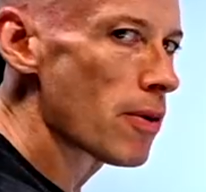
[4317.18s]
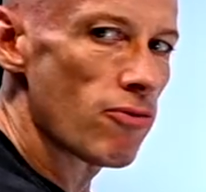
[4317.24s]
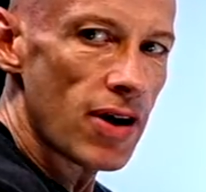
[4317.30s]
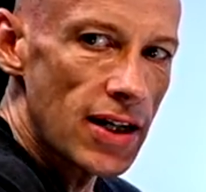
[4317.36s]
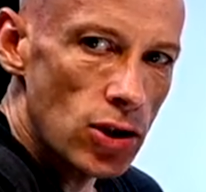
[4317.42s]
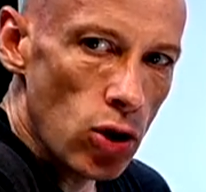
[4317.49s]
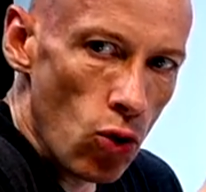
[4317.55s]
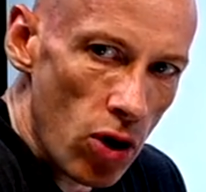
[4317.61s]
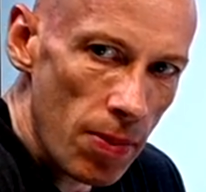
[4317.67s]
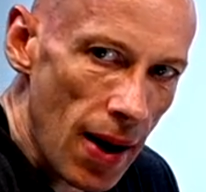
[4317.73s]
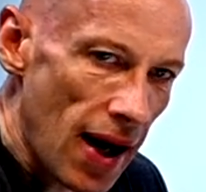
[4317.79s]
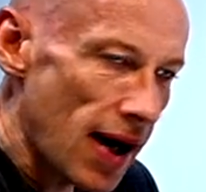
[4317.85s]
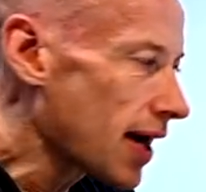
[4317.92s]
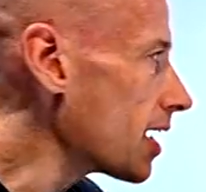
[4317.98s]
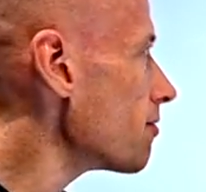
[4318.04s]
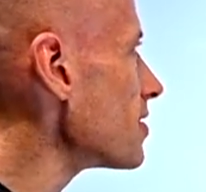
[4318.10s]
what we're really talking
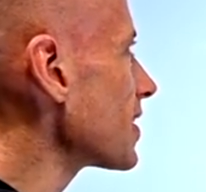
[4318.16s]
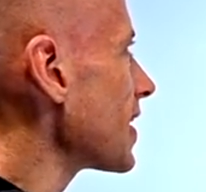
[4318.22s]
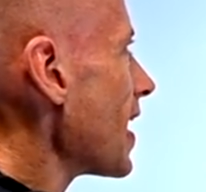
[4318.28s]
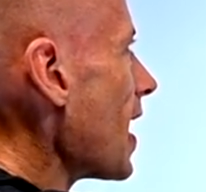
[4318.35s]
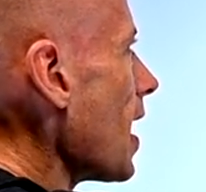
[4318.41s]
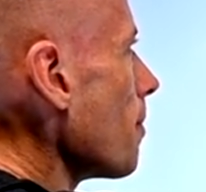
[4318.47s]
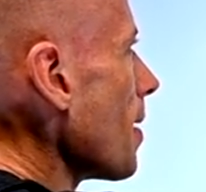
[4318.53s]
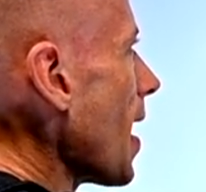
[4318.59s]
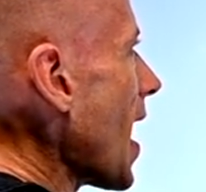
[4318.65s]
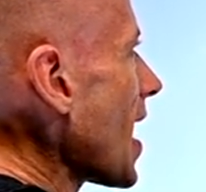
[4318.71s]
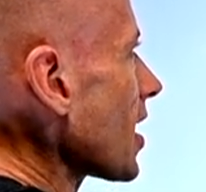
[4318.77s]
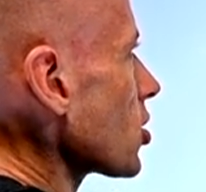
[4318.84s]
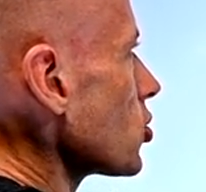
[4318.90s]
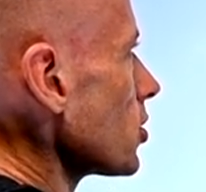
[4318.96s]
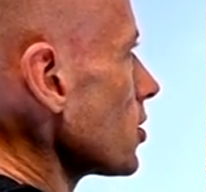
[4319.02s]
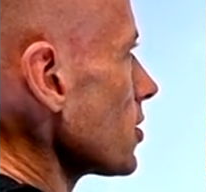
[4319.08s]
about here is GitHub
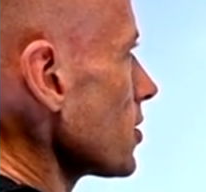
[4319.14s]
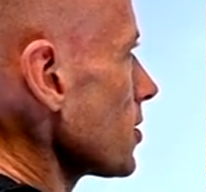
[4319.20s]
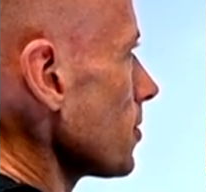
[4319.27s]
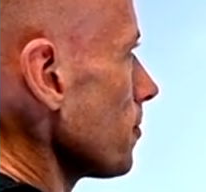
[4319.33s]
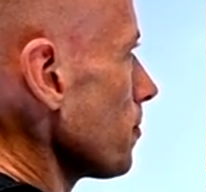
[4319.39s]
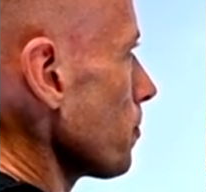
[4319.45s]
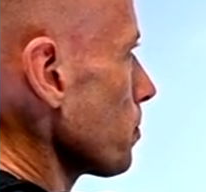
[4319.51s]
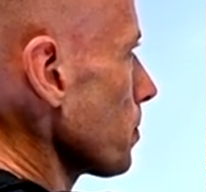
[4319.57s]
Actions.